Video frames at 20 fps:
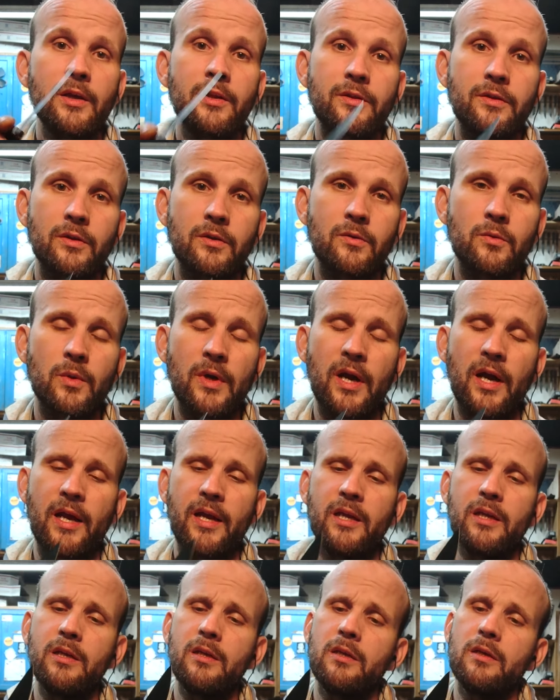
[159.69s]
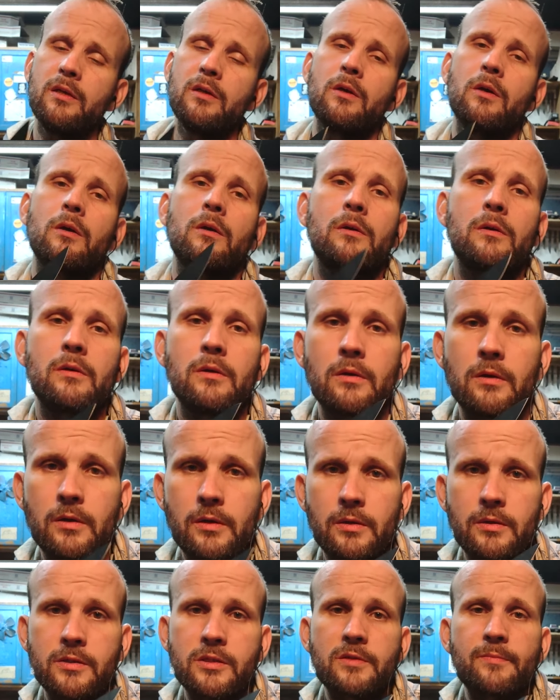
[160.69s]
The grind on
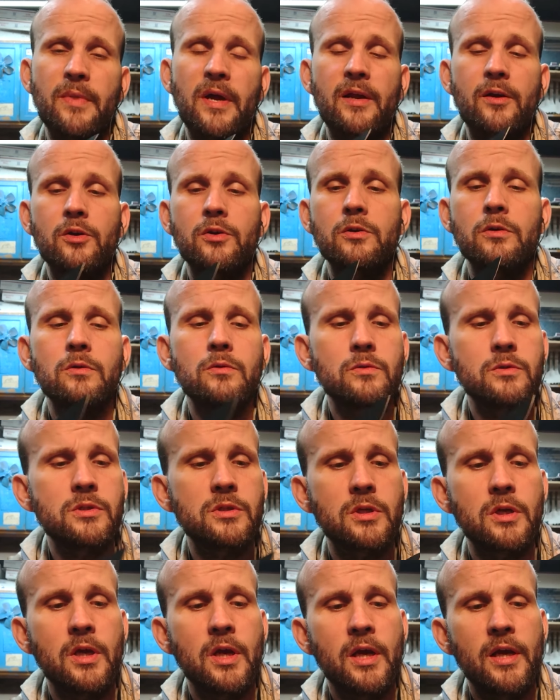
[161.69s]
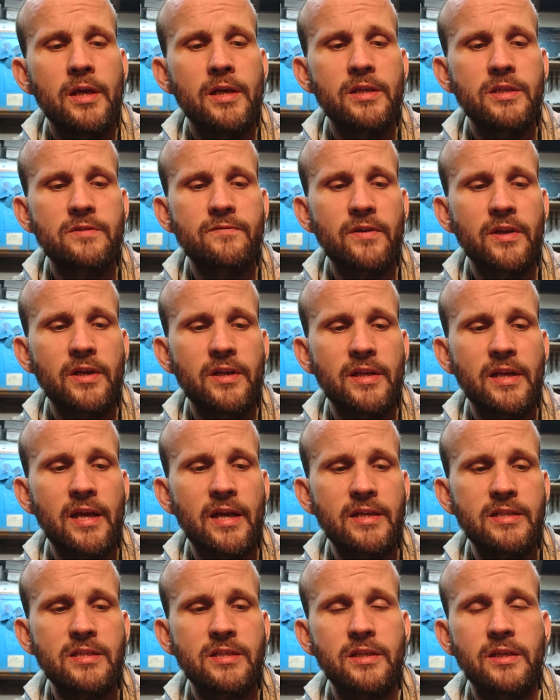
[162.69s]
Spydercos is
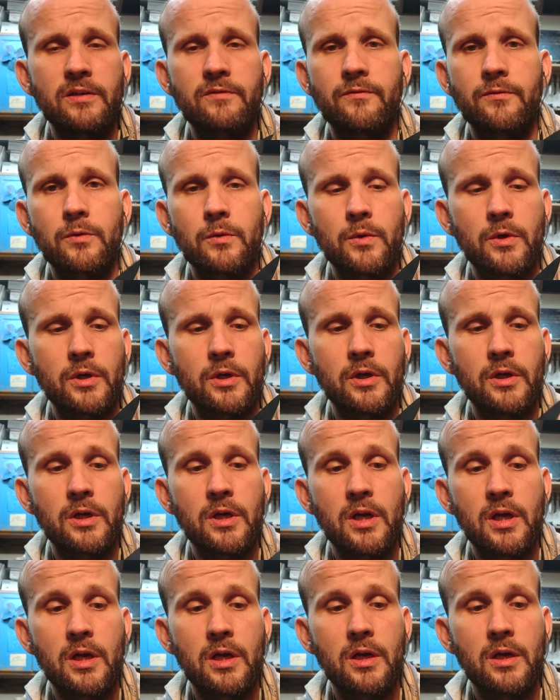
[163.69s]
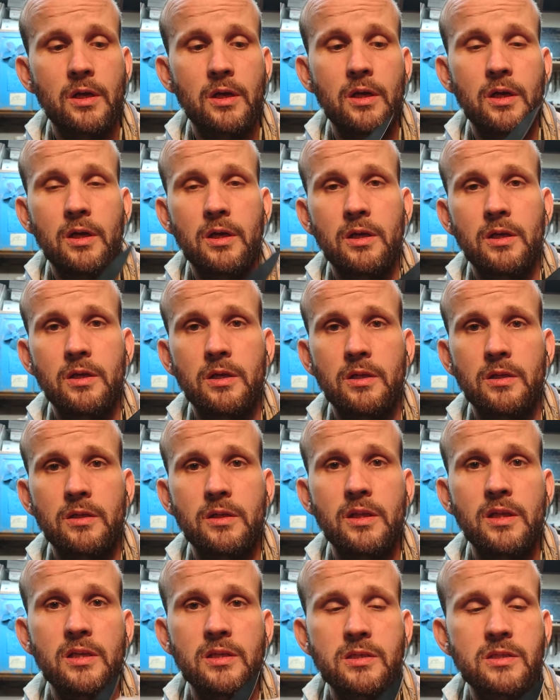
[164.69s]
fantastic for
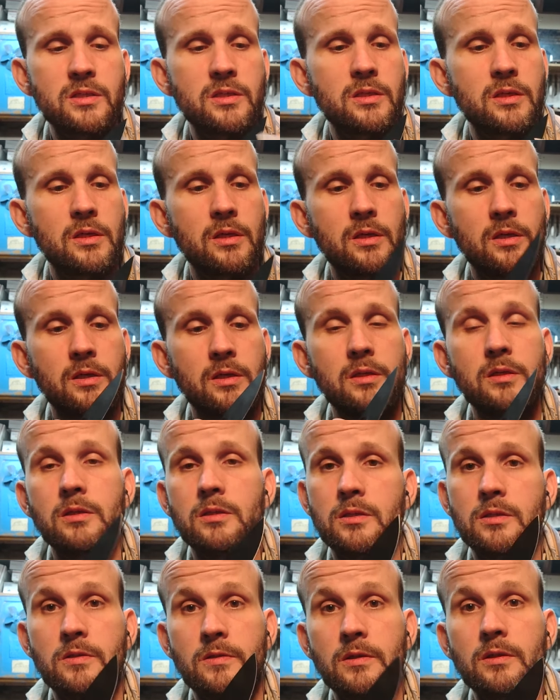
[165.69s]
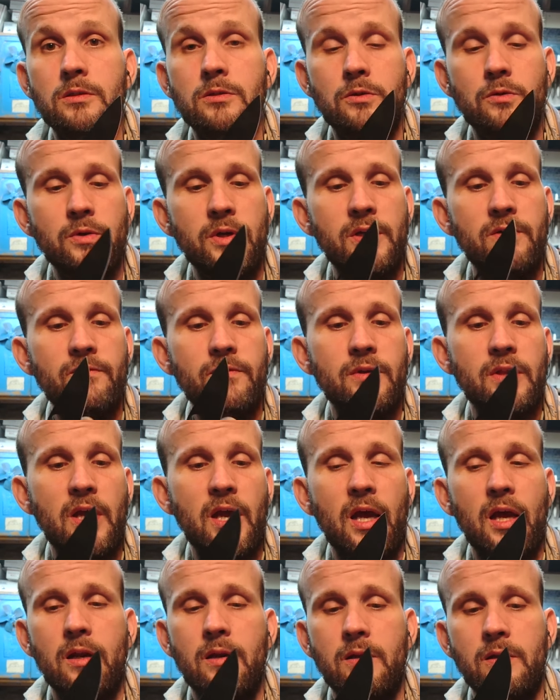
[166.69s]
this. So it's great for
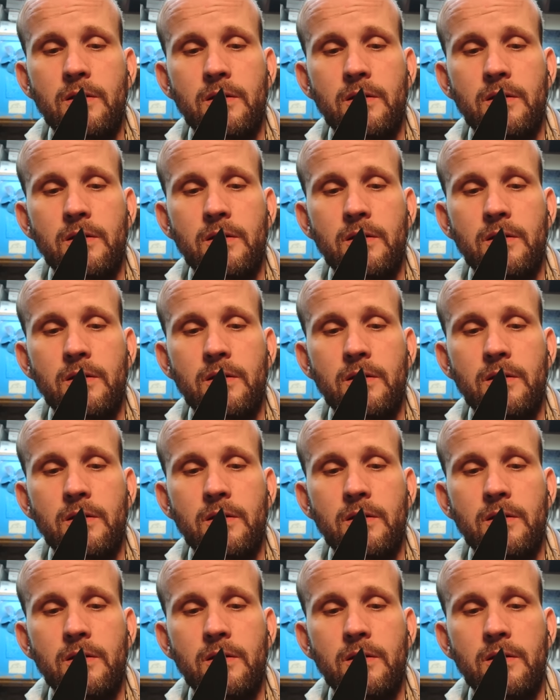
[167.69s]
that.